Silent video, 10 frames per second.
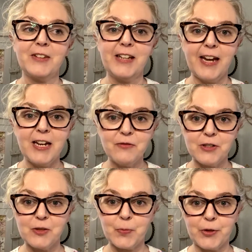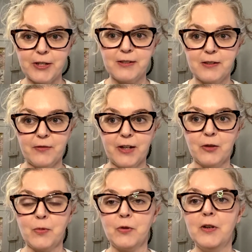canvas prints
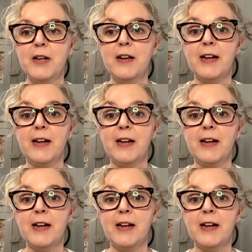available